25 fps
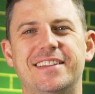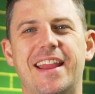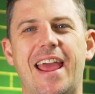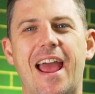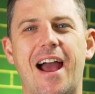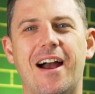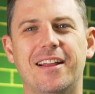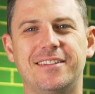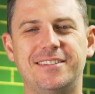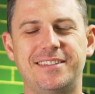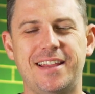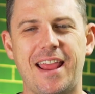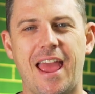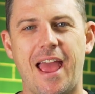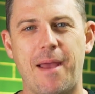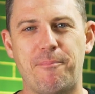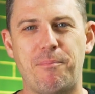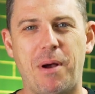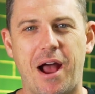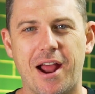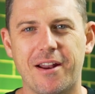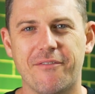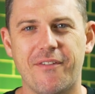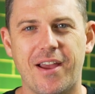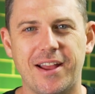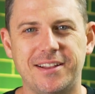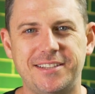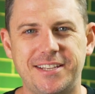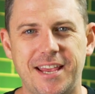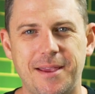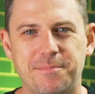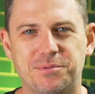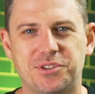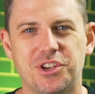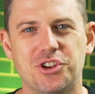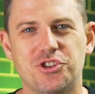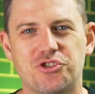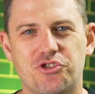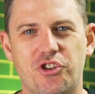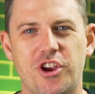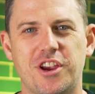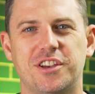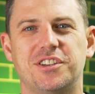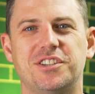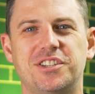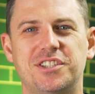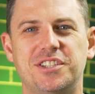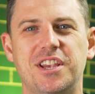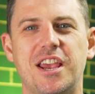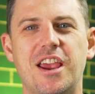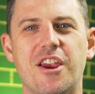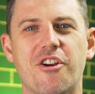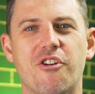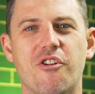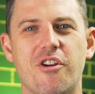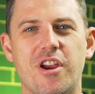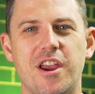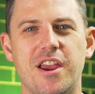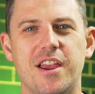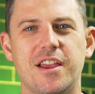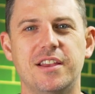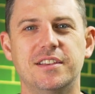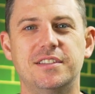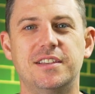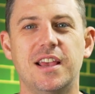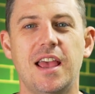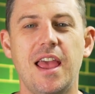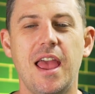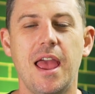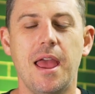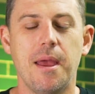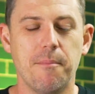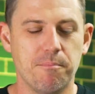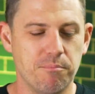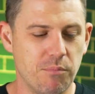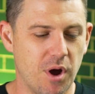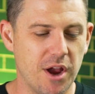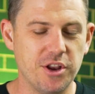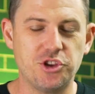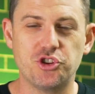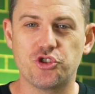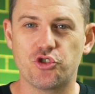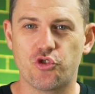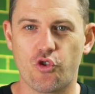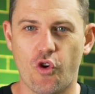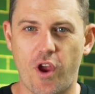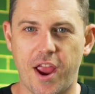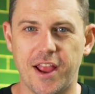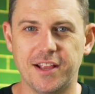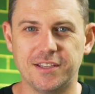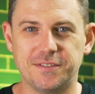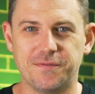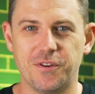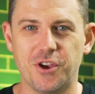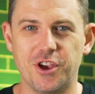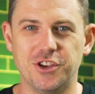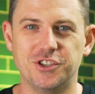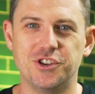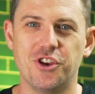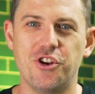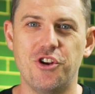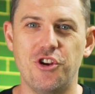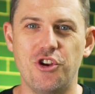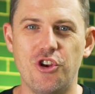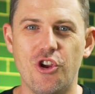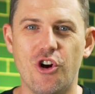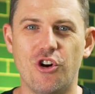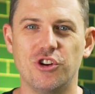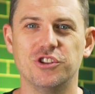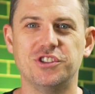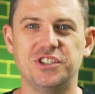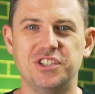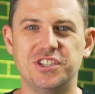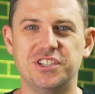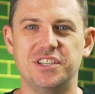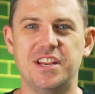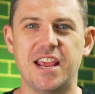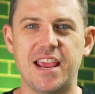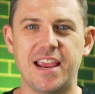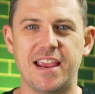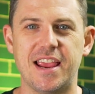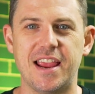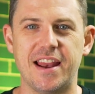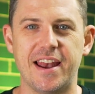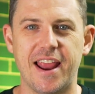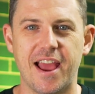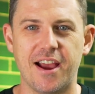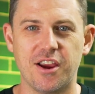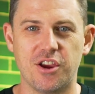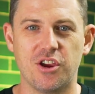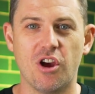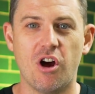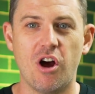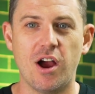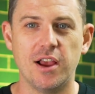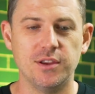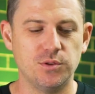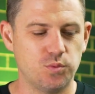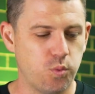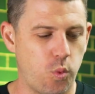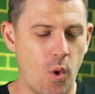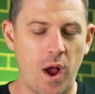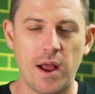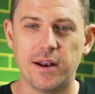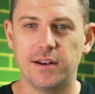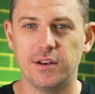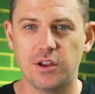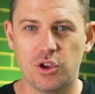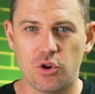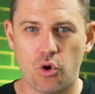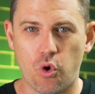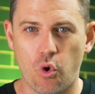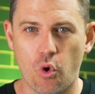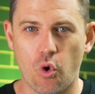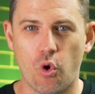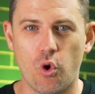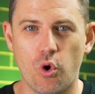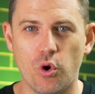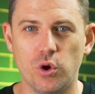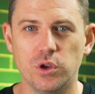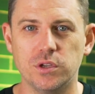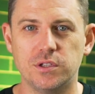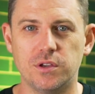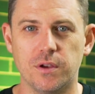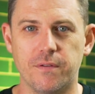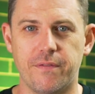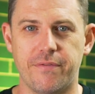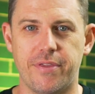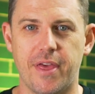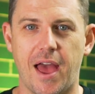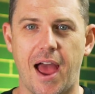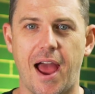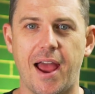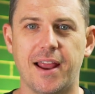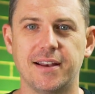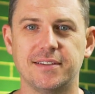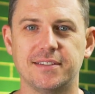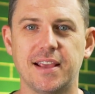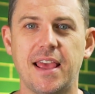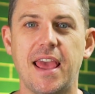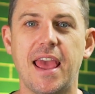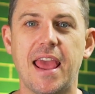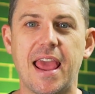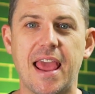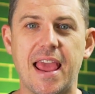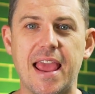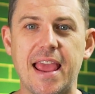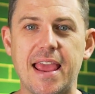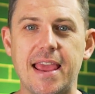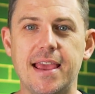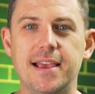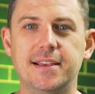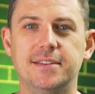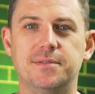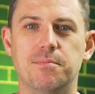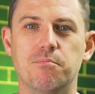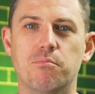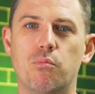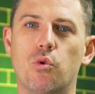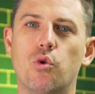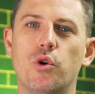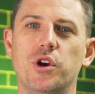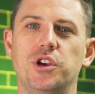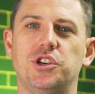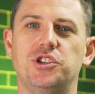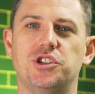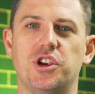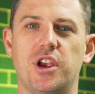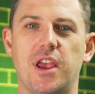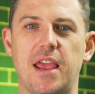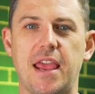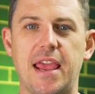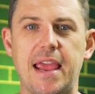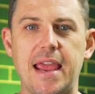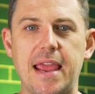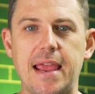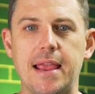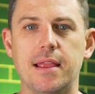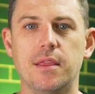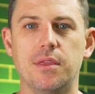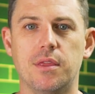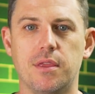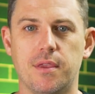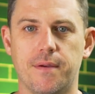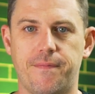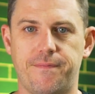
Now, part of our tips and tricks series, my transfers are not sticking. Now guys, one cause of that is moisture in the